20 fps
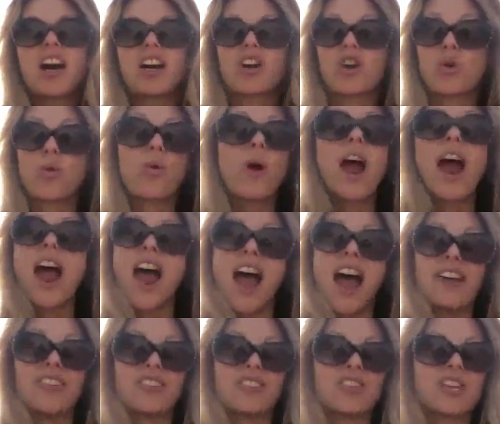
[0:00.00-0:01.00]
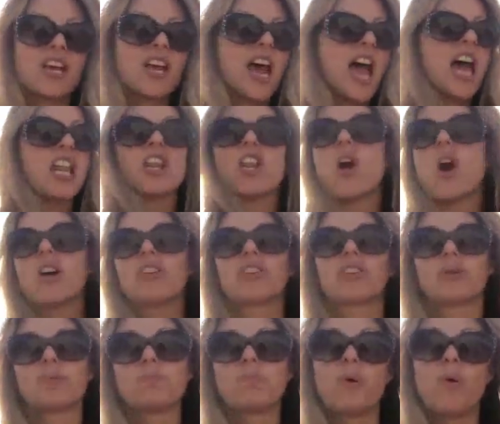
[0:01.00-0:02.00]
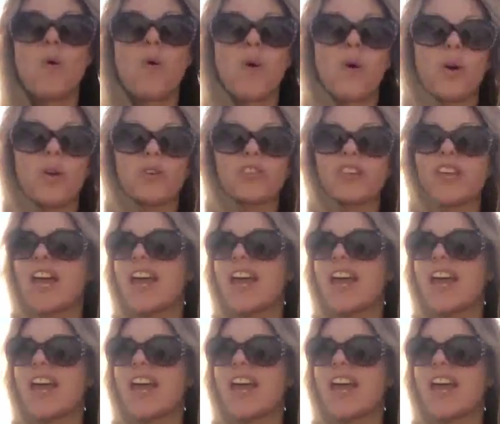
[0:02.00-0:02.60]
crashed and lost their boards,